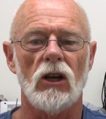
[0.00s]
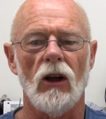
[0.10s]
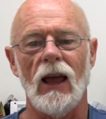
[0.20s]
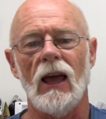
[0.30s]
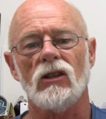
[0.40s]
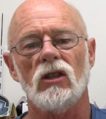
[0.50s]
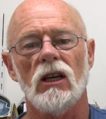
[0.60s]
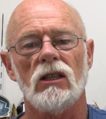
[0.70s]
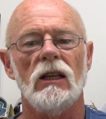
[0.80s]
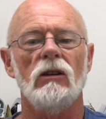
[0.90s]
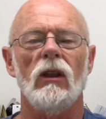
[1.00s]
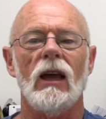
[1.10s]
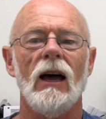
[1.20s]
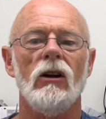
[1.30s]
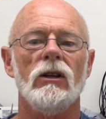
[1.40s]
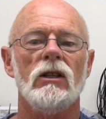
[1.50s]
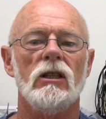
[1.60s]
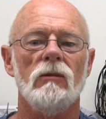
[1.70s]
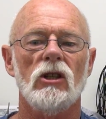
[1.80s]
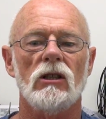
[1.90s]
Go to Access, and then the R9
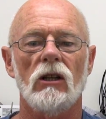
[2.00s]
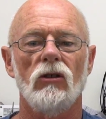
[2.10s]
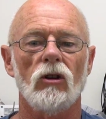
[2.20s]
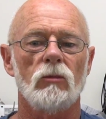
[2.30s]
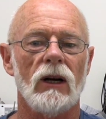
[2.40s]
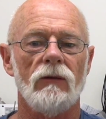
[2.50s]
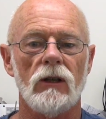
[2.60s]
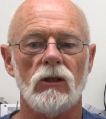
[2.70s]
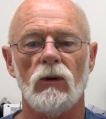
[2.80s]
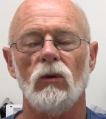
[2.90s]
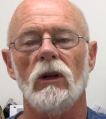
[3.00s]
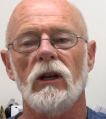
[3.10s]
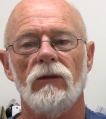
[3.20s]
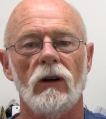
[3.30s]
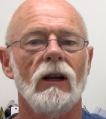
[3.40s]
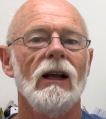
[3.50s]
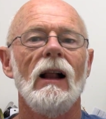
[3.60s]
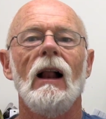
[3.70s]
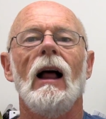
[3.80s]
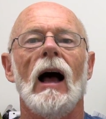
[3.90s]
system is just a dog's breakfast with all the different
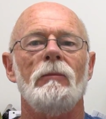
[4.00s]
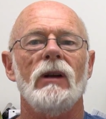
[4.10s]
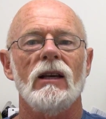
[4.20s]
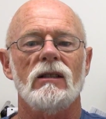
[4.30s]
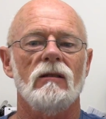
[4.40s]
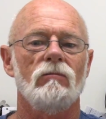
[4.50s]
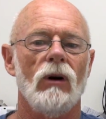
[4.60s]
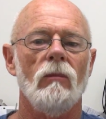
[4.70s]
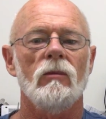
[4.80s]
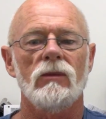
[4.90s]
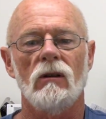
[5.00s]
updates and problems.